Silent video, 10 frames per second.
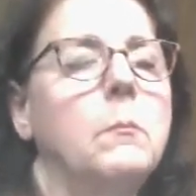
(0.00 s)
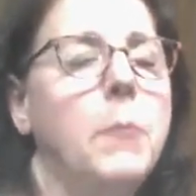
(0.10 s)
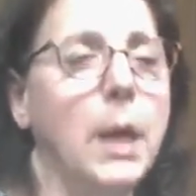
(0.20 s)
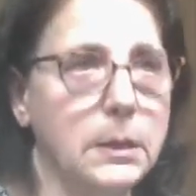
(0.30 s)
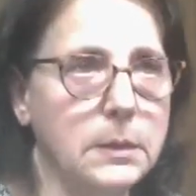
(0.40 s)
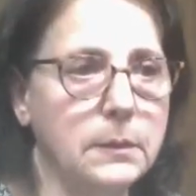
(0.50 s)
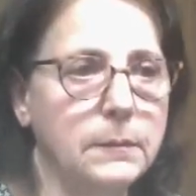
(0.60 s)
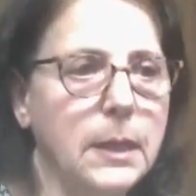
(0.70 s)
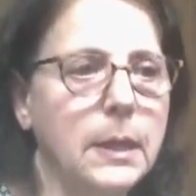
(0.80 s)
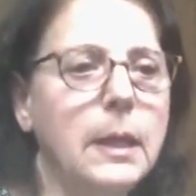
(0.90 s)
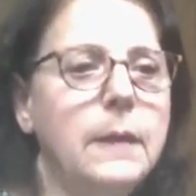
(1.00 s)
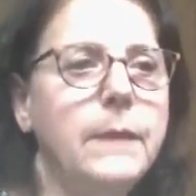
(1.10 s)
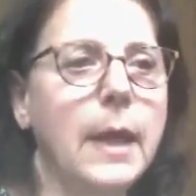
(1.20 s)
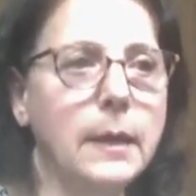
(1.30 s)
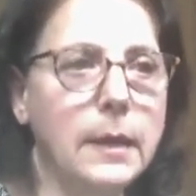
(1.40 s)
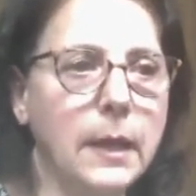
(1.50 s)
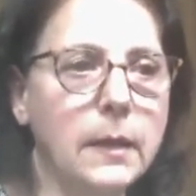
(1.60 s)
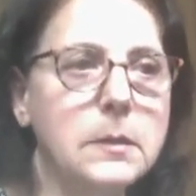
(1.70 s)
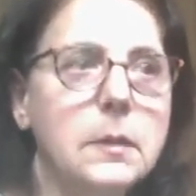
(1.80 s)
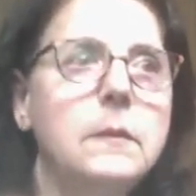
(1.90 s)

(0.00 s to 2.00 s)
But, in that case,